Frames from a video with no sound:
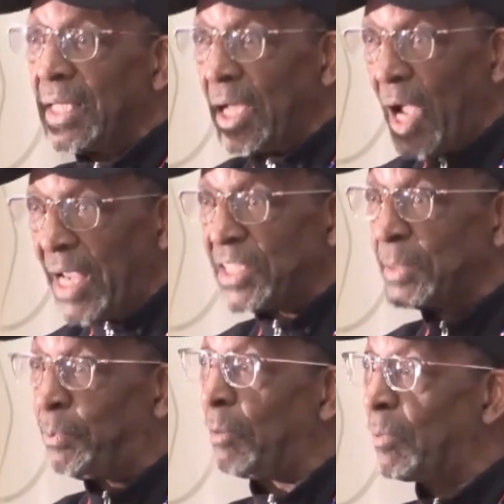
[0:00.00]
The Haiti
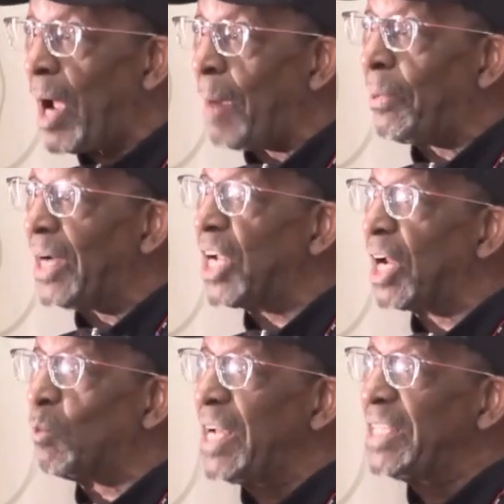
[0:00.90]
Support
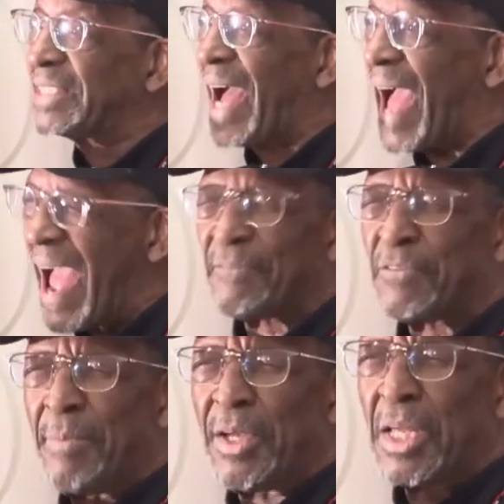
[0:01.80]
Project raised
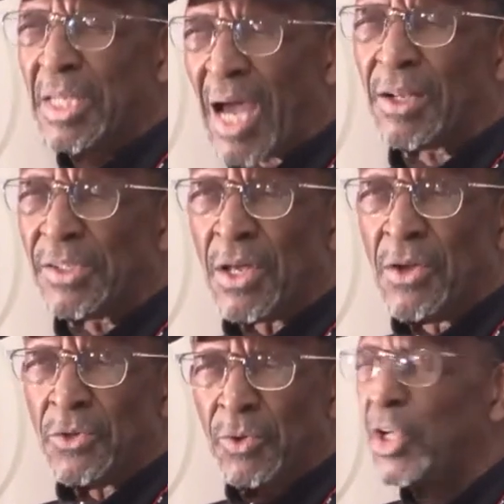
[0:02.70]
$500,000
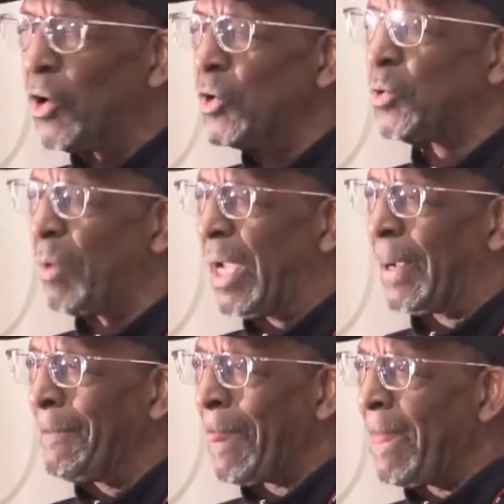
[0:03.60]
during the
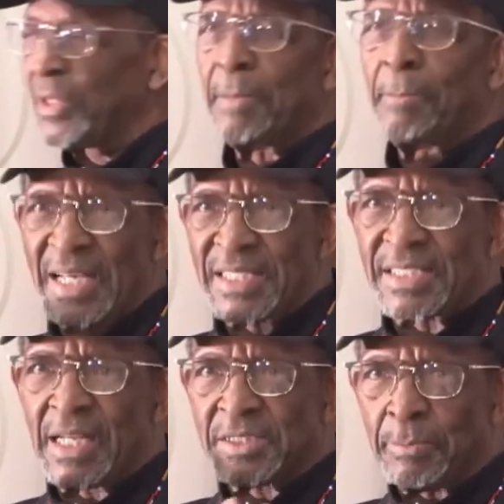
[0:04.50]
earthquake with the
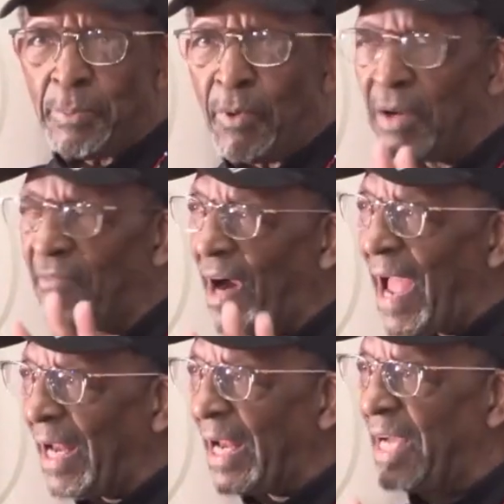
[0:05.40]
blessing and support of
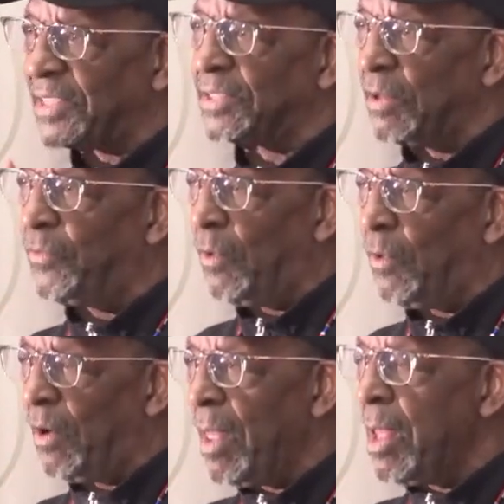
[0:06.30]
our allies and so
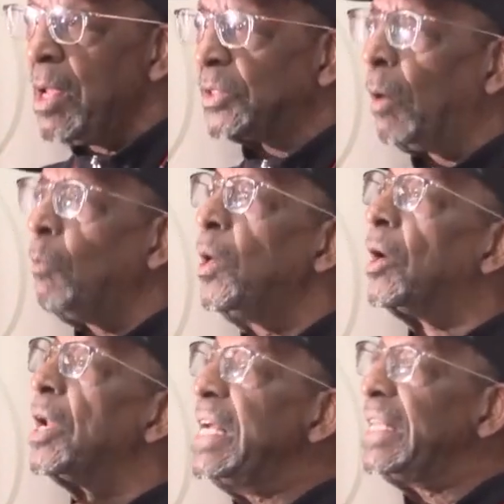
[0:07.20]
forth. So
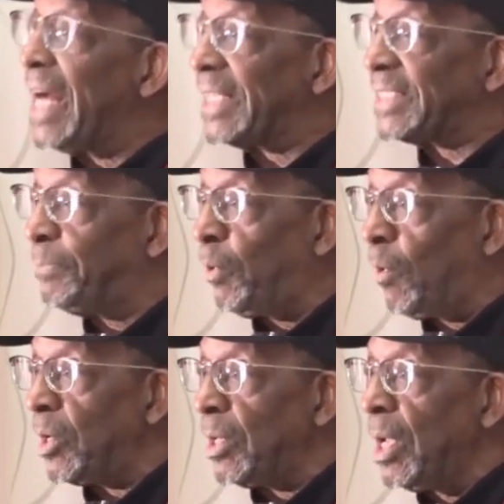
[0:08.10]
we're going to need that
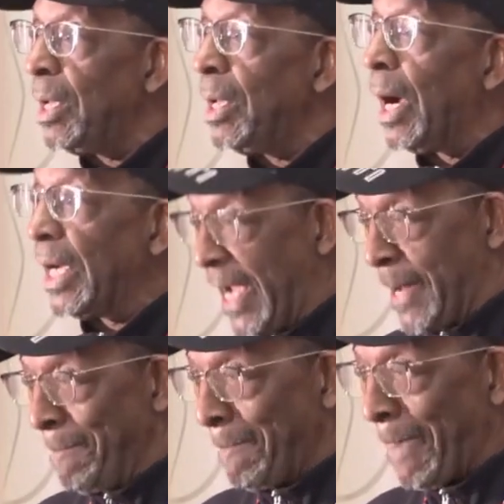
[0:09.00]
support
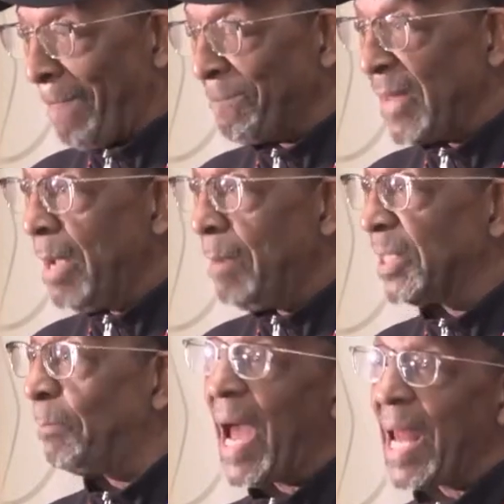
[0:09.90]
again.
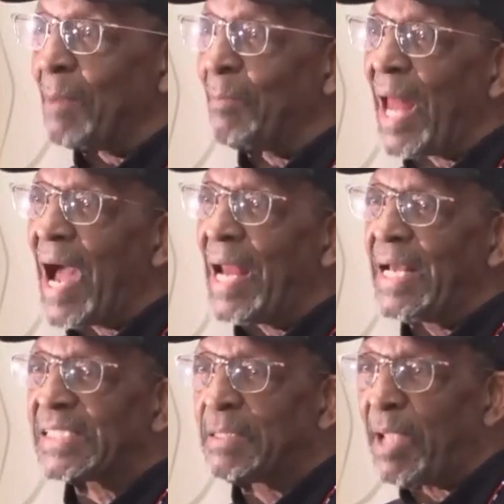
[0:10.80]
But the bottom line
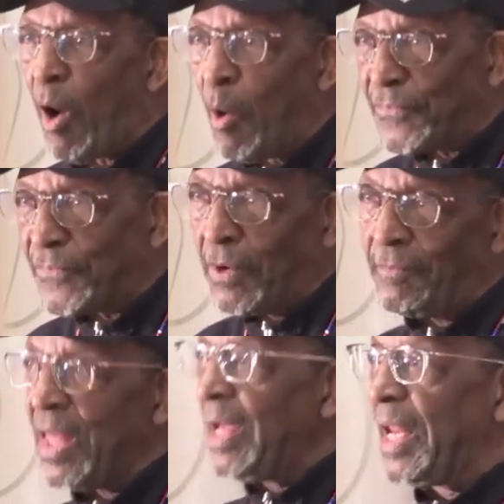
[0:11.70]
is to be hopeful.